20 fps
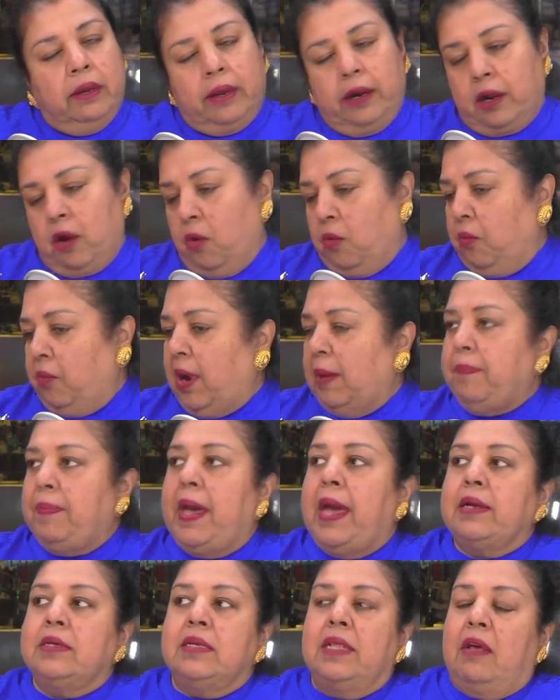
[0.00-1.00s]
you're going to go right
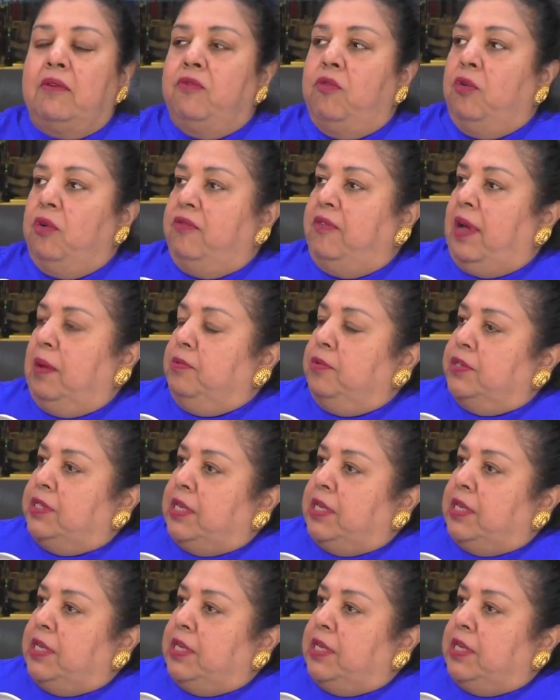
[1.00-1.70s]
back to that 4 to 5%